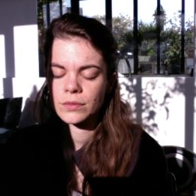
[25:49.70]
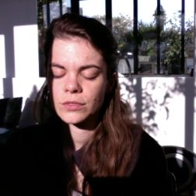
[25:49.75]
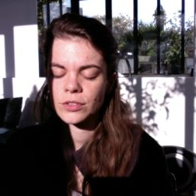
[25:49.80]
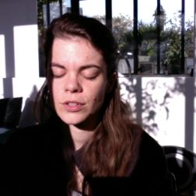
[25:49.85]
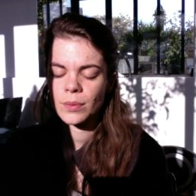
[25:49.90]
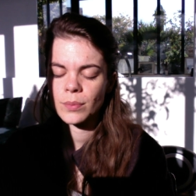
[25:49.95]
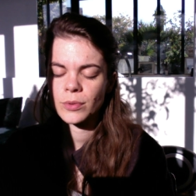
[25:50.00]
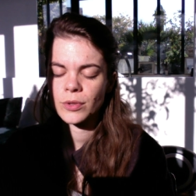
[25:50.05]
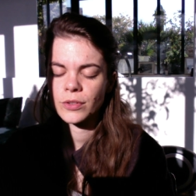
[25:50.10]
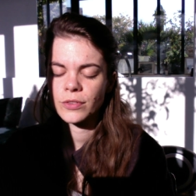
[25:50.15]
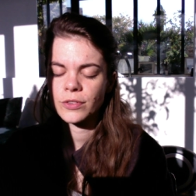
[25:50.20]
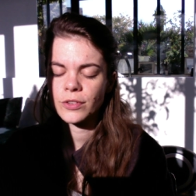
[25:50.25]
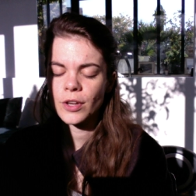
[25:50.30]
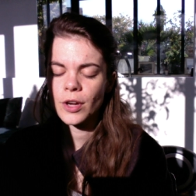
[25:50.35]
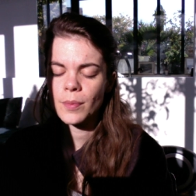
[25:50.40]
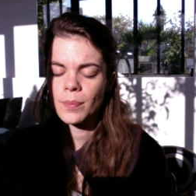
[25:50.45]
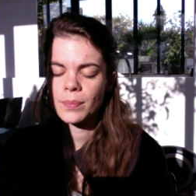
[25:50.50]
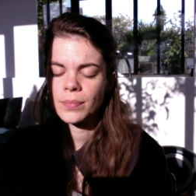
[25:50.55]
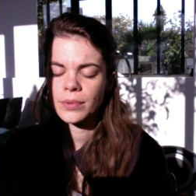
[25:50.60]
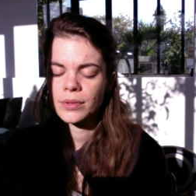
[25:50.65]
From the
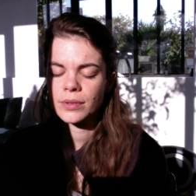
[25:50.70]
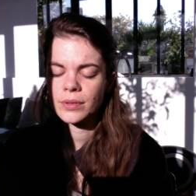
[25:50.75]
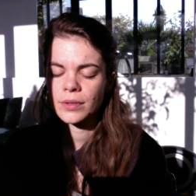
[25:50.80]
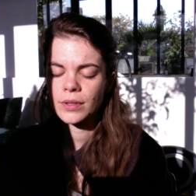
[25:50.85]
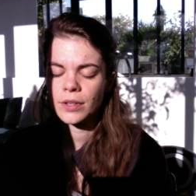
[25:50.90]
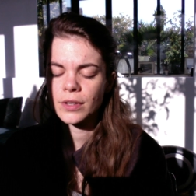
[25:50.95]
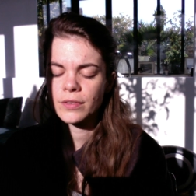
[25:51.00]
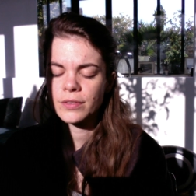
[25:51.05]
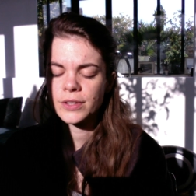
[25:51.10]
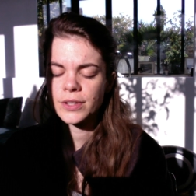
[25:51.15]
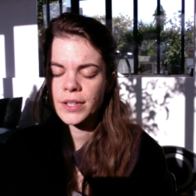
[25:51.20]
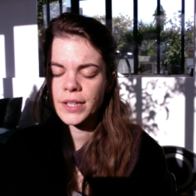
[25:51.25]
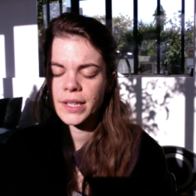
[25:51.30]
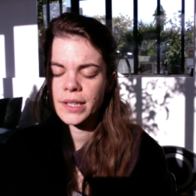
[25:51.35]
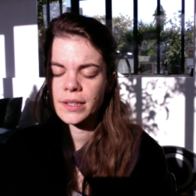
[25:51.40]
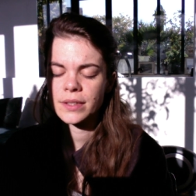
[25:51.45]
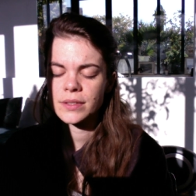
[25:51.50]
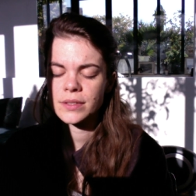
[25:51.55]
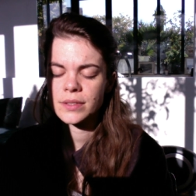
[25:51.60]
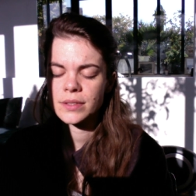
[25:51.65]
top of your
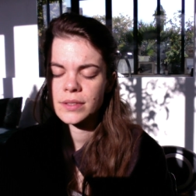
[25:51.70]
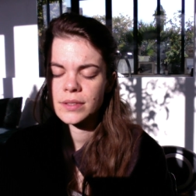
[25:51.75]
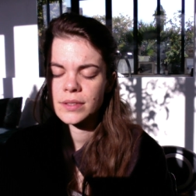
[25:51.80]
head,